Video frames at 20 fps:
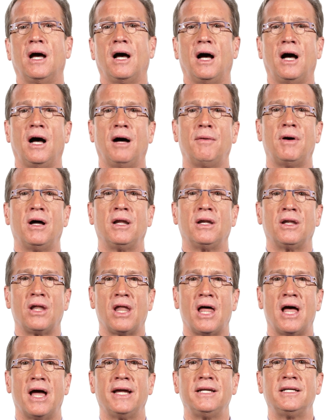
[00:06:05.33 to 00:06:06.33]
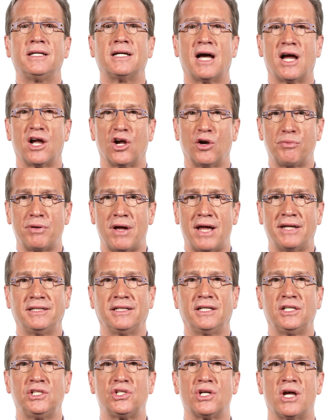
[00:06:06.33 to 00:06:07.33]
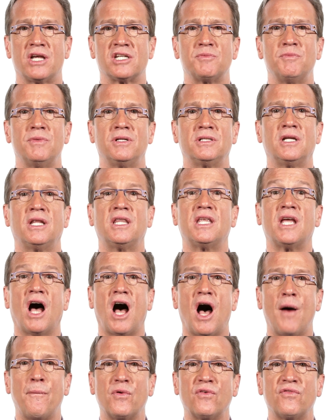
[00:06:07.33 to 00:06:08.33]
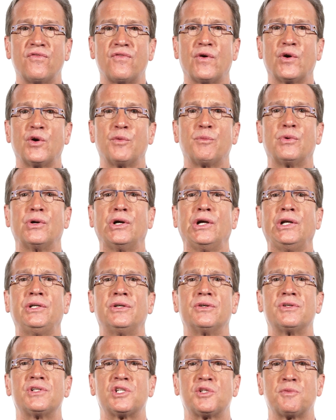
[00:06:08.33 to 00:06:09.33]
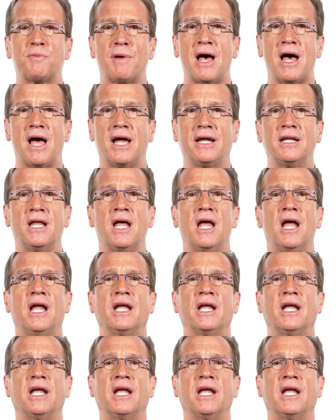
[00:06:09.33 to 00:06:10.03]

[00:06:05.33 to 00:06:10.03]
aligned chiropractic adjustment to the upper vertebra in your spine